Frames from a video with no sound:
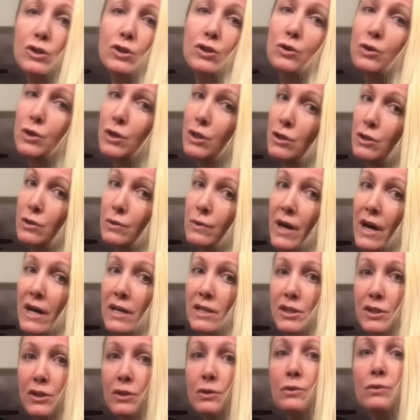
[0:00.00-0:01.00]
you can do that
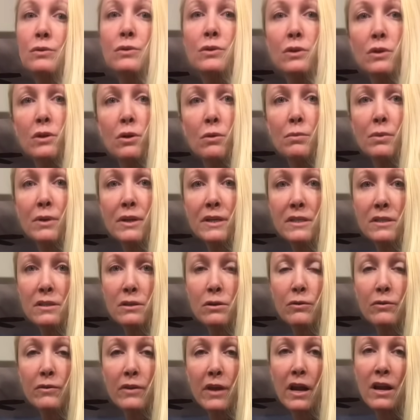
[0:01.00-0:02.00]
too, you know, place it
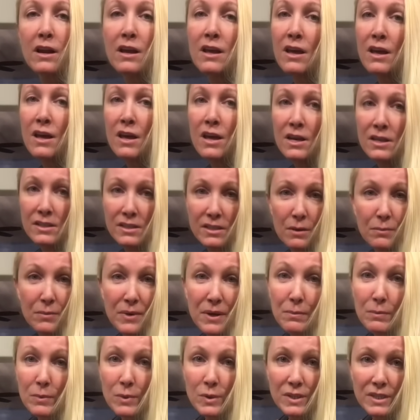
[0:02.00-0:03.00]
over that. Some
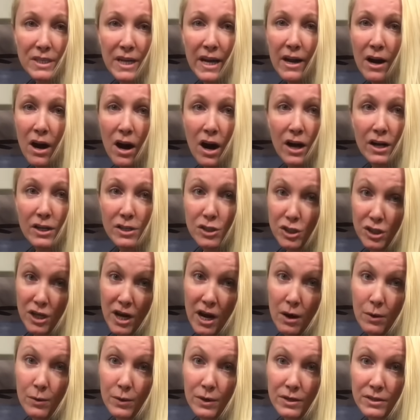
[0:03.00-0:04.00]
people say hot
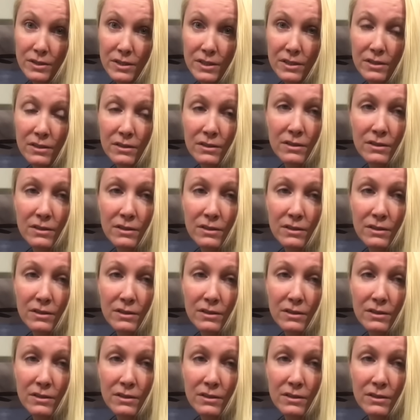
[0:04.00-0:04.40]
showers.